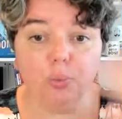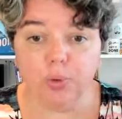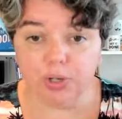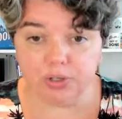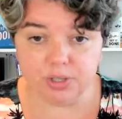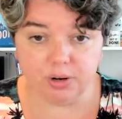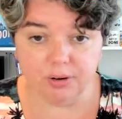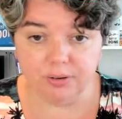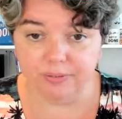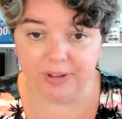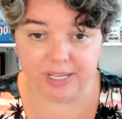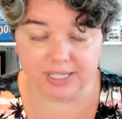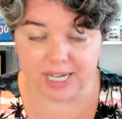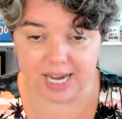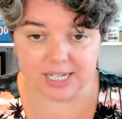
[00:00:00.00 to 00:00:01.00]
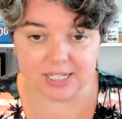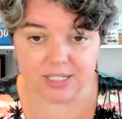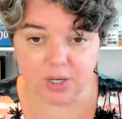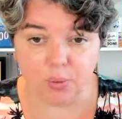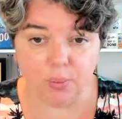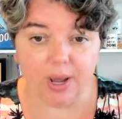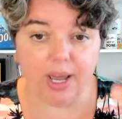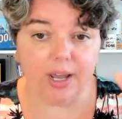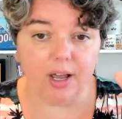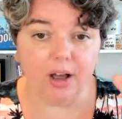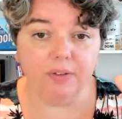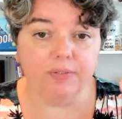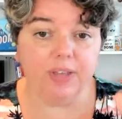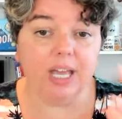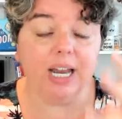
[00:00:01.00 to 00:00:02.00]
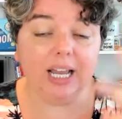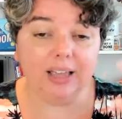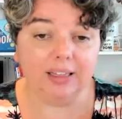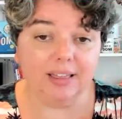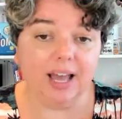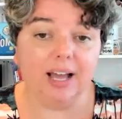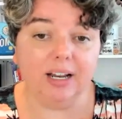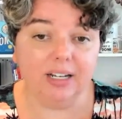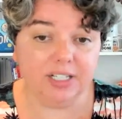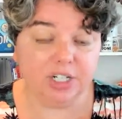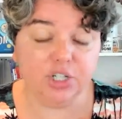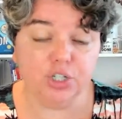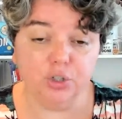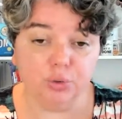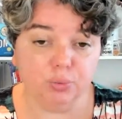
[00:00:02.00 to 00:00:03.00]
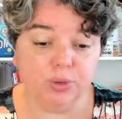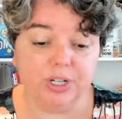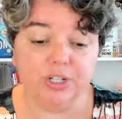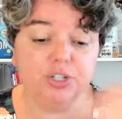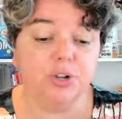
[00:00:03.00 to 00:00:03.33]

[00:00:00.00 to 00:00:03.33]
Reels are a fantastic way of getting that additional reach.